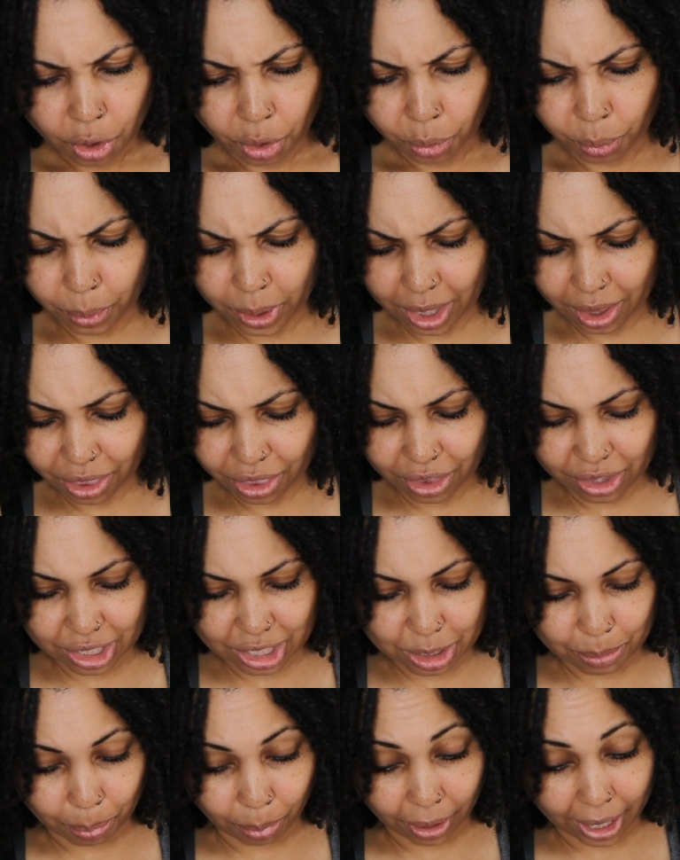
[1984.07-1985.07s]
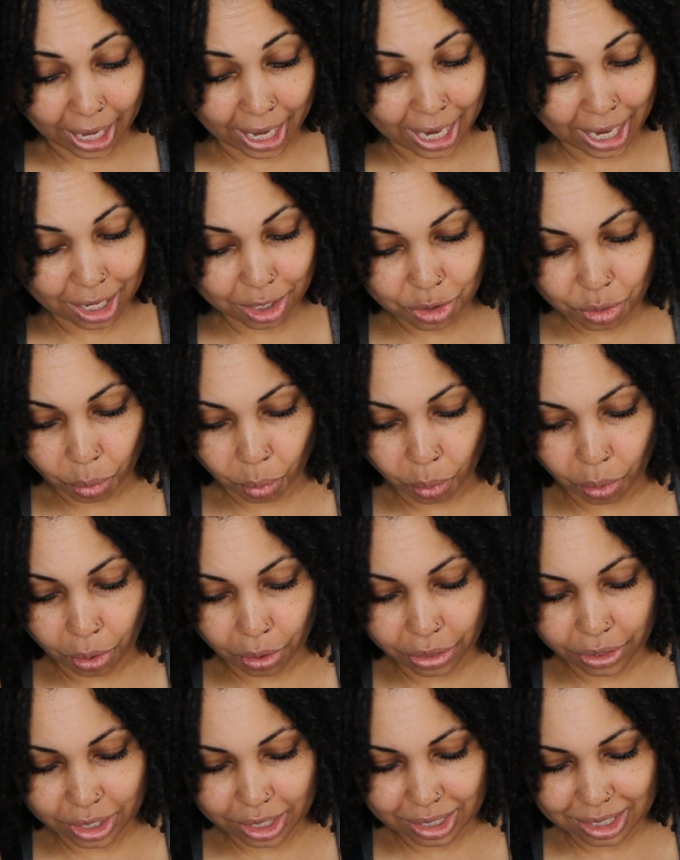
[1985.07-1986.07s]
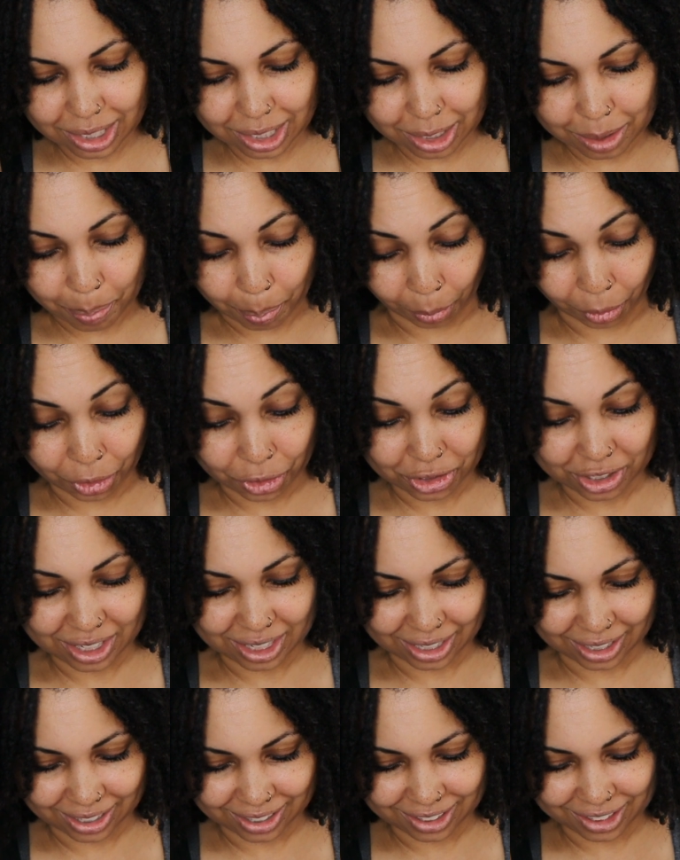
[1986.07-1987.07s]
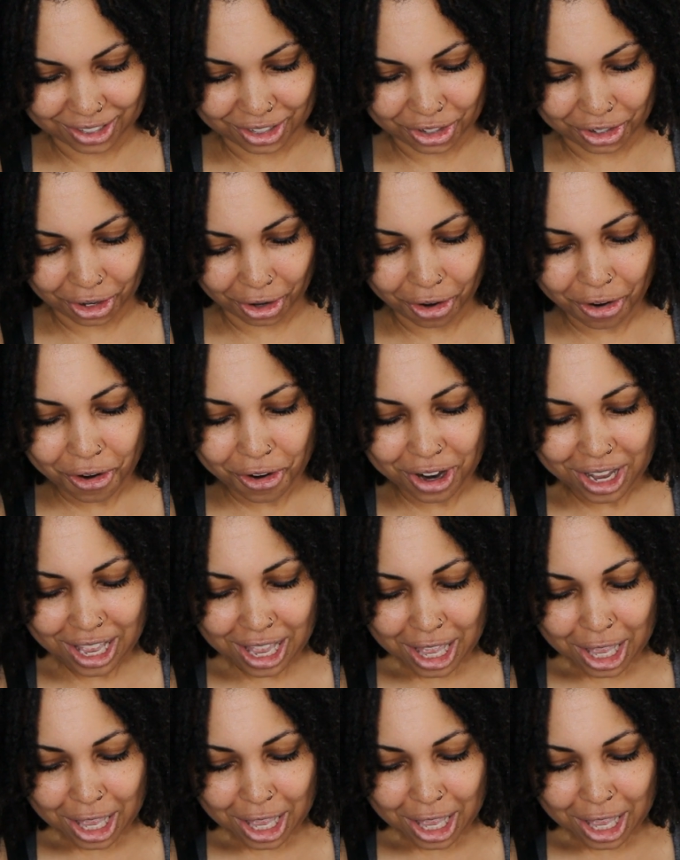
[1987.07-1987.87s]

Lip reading: with this brand or this person, you know?